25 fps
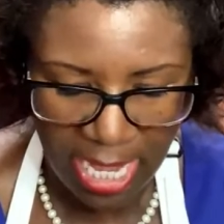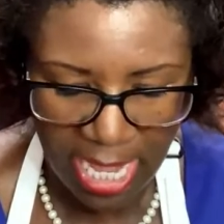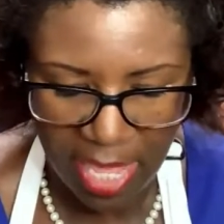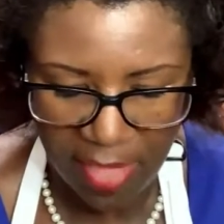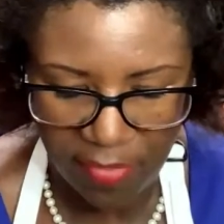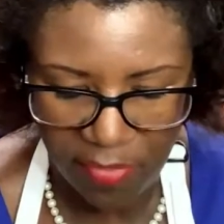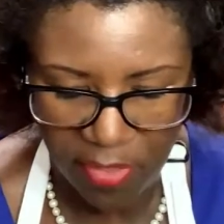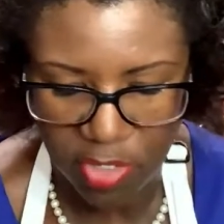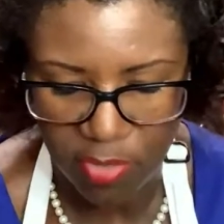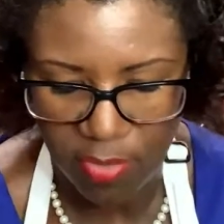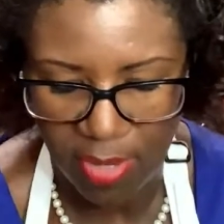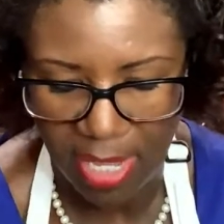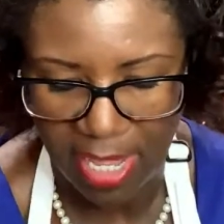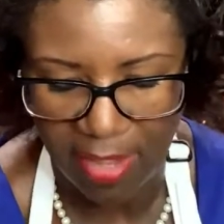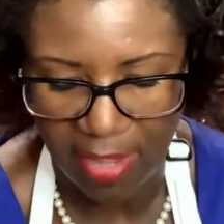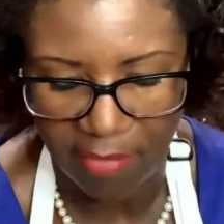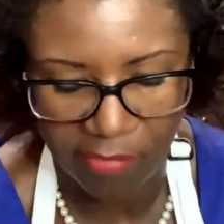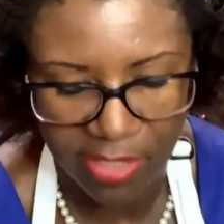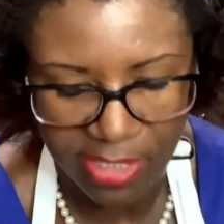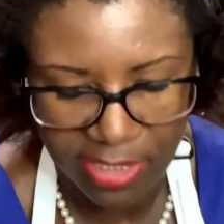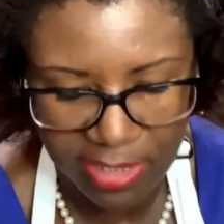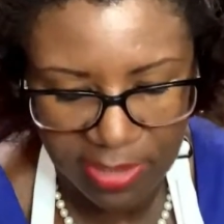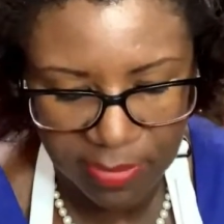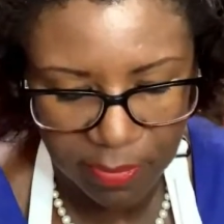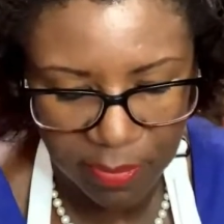And then you
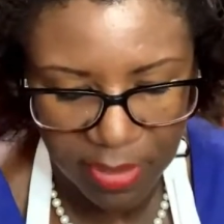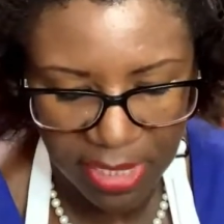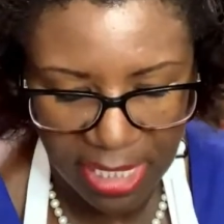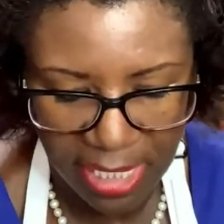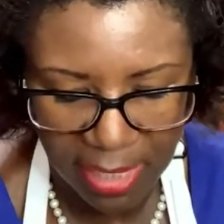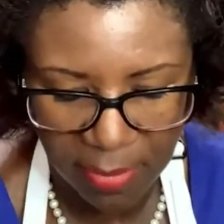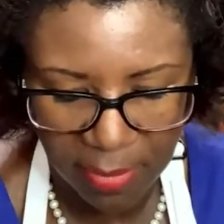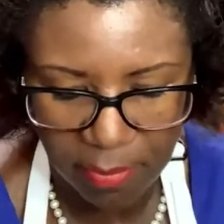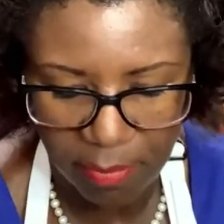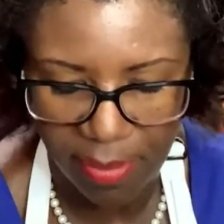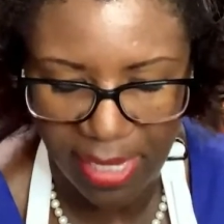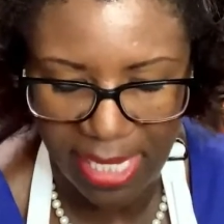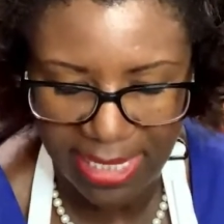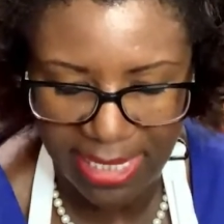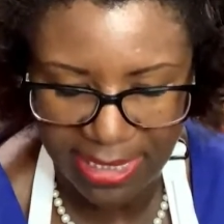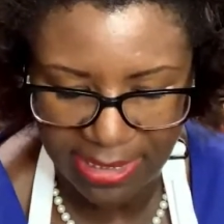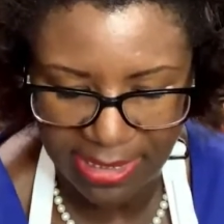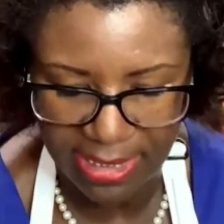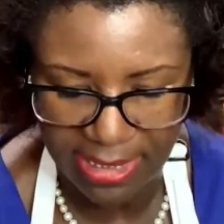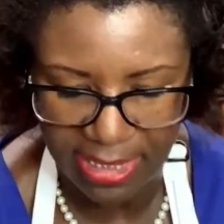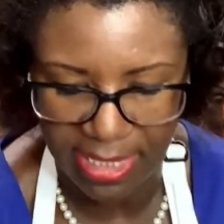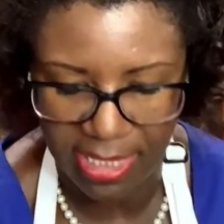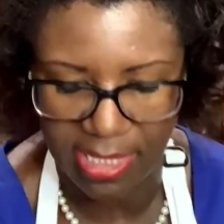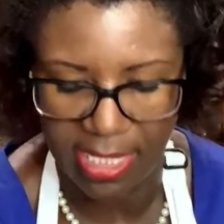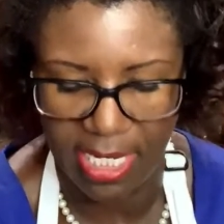have this big
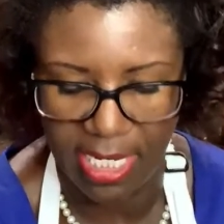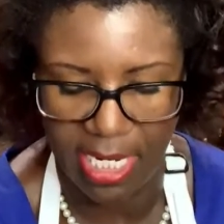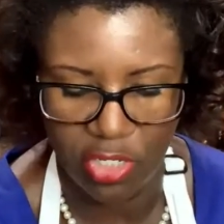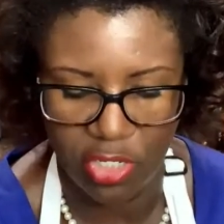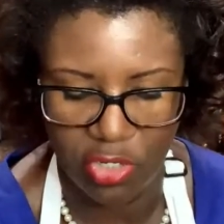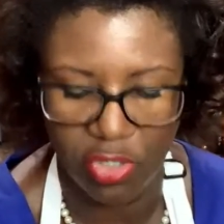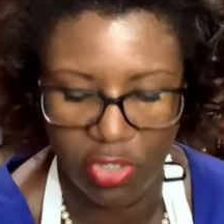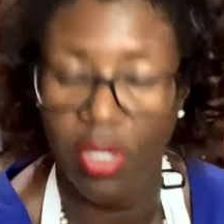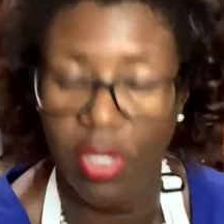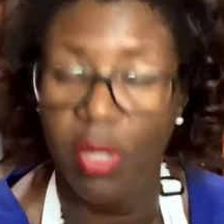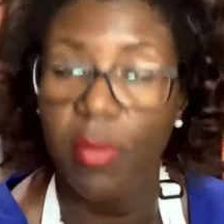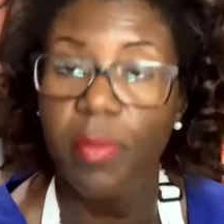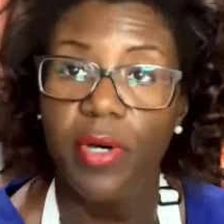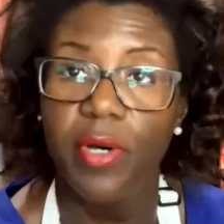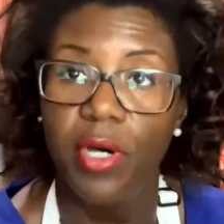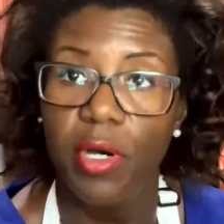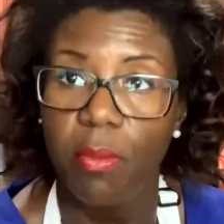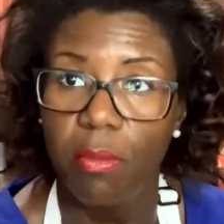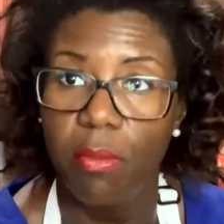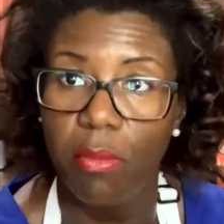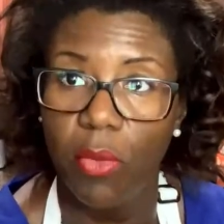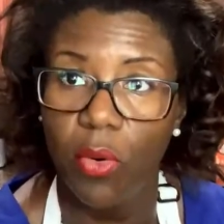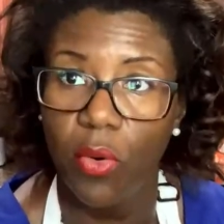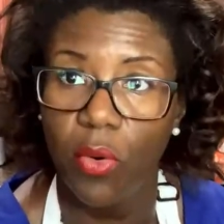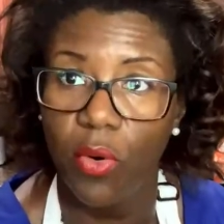basin that you could
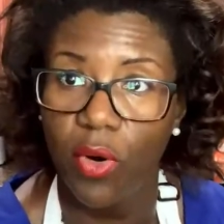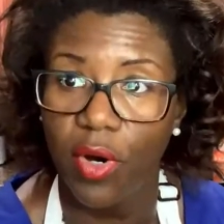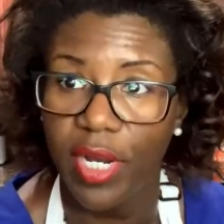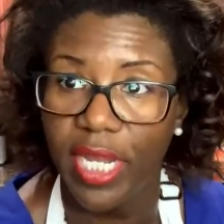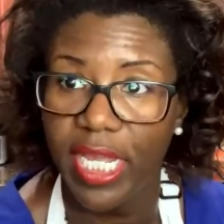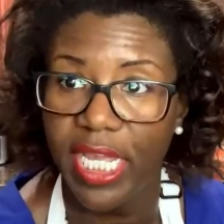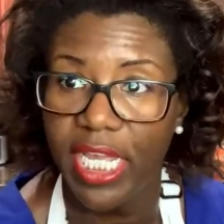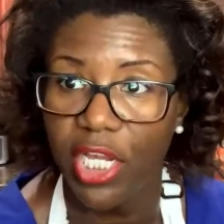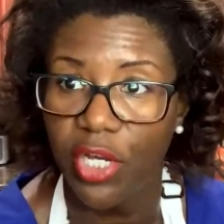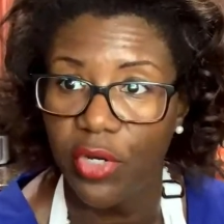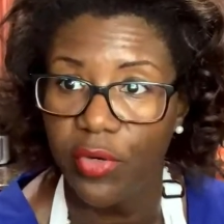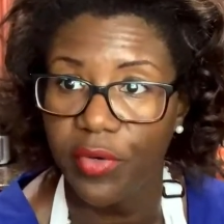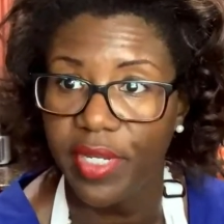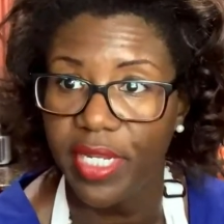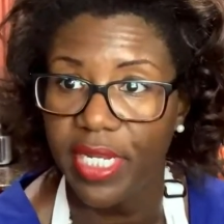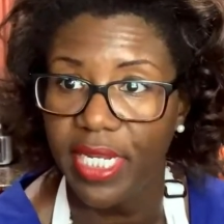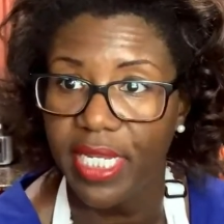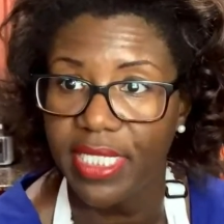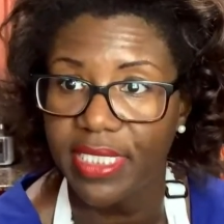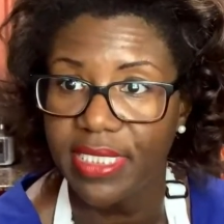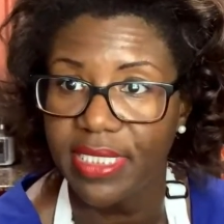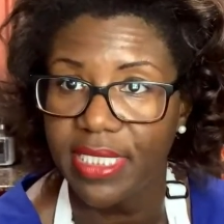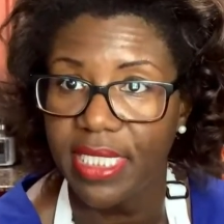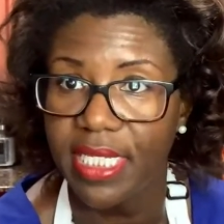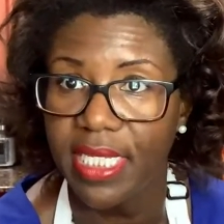put more
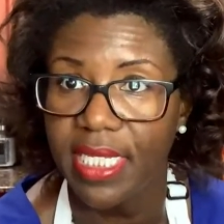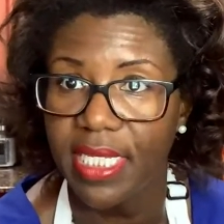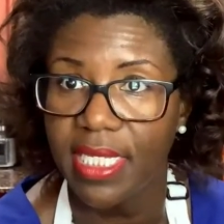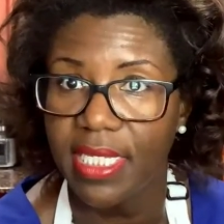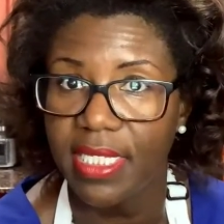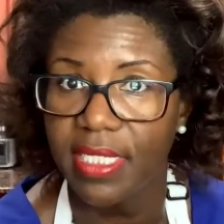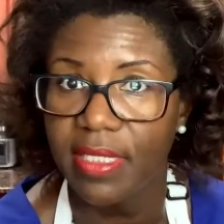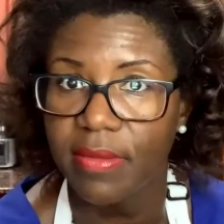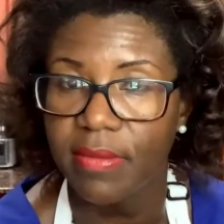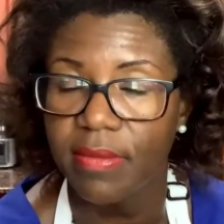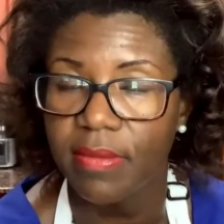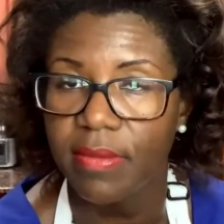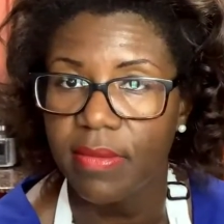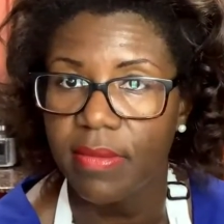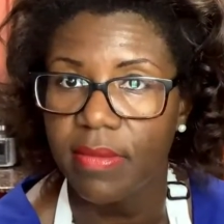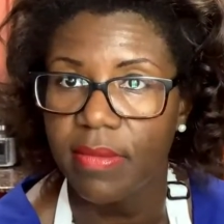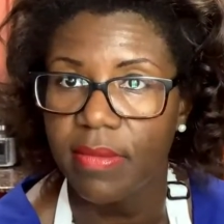ingredients in.